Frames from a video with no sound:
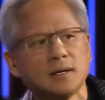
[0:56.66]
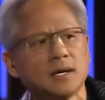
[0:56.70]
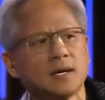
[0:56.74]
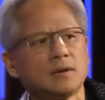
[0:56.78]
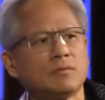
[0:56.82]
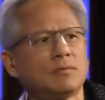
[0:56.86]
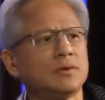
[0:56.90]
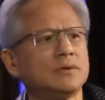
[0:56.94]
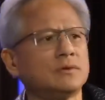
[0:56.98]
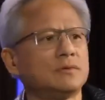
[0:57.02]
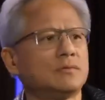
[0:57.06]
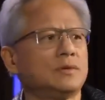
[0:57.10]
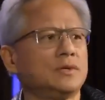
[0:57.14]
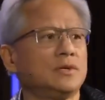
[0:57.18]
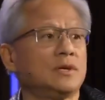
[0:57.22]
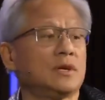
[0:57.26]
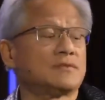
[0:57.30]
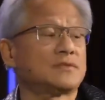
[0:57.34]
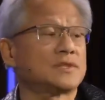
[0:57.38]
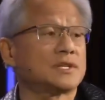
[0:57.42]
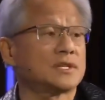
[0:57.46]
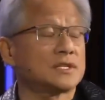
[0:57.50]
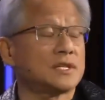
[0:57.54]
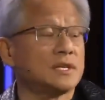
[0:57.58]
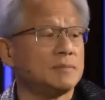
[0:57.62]
And when you
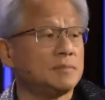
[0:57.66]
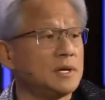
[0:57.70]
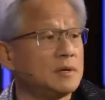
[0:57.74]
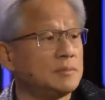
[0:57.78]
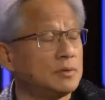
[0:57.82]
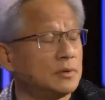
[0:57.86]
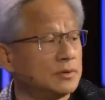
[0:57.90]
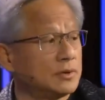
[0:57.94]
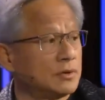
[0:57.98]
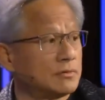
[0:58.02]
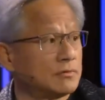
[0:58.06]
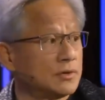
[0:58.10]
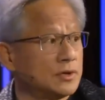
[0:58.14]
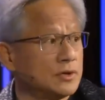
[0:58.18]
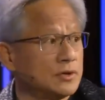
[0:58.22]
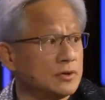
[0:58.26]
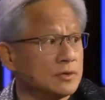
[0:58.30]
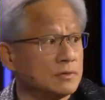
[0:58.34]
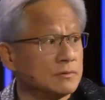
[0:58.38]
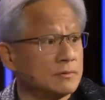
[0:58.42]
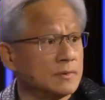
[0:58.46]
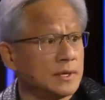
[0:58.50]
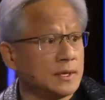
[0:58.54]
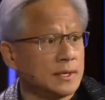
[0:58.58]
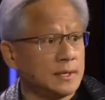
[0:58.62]
have 60 people in a
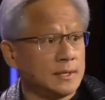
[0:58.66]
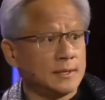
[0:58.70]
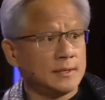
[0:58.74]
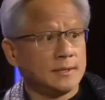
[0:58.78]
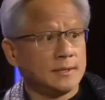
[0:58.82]
room,